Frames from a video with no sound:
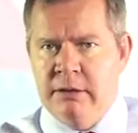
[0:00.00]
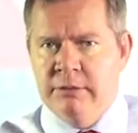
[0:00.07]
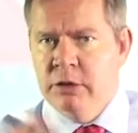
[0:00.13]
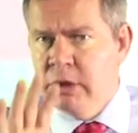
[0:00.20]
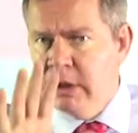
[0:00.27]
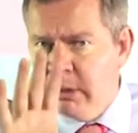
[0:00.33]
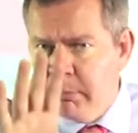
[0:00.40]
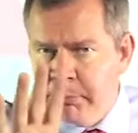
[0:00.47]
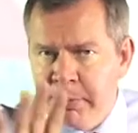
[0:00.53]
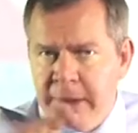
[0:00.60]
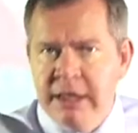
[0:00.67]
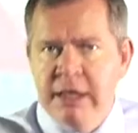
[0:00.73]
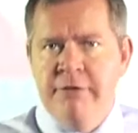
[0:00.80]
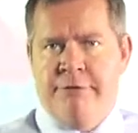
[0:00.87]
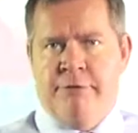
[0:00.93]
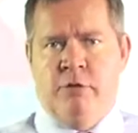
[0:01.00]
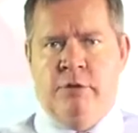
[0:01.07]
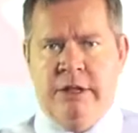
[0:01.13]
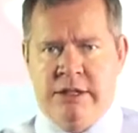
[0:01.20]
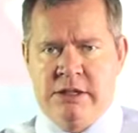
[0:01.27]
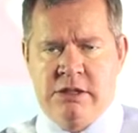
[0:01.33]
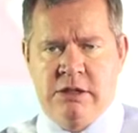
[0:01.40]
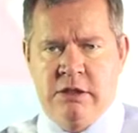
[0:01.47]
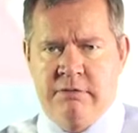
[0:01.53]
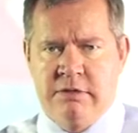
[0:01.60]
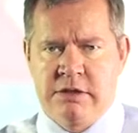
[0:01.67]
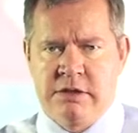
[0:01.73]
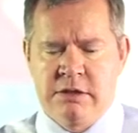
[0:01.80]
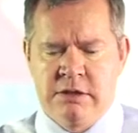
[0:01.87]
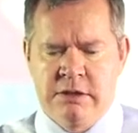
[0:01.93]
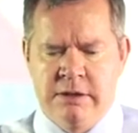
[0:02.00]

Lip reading: You're going to pay for that service,